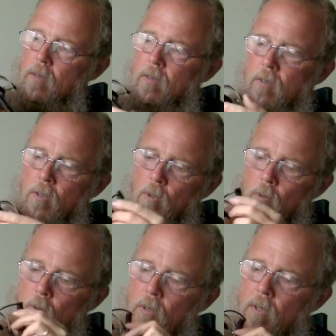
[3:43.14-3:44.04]

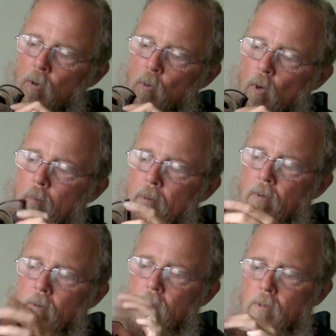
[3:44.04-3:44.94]
to the grip
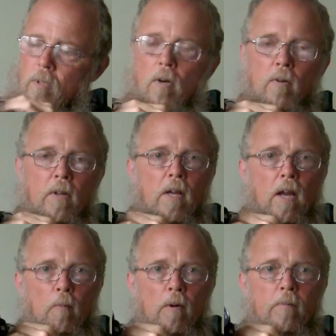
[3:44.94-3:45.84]
to go to the
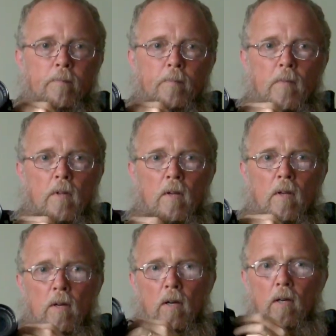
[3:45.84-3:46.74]
camera,
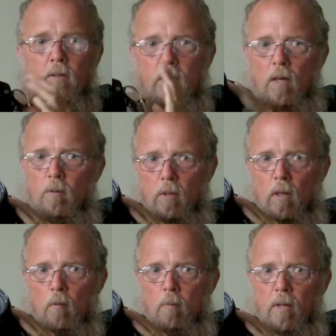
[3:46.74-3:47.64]
so that was all in